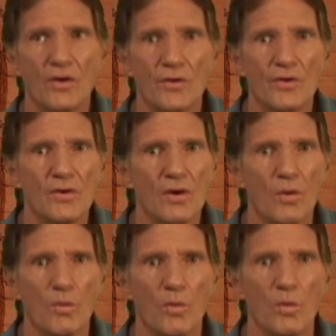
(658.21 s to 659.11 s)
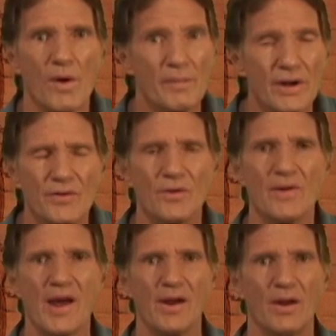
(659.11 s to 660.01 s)
You don't want me to
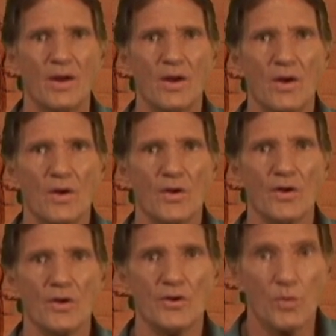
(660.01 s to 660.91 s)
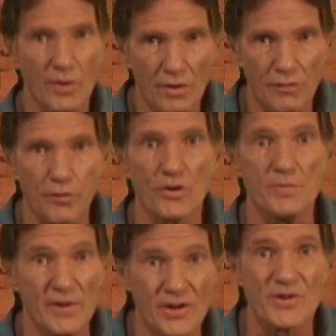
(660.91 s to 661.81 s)
do that? You want to
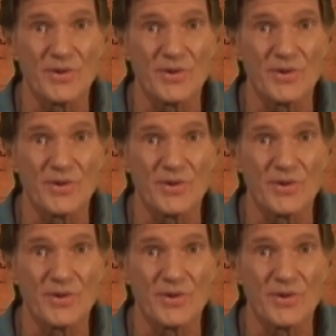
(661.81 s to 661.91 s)
force me to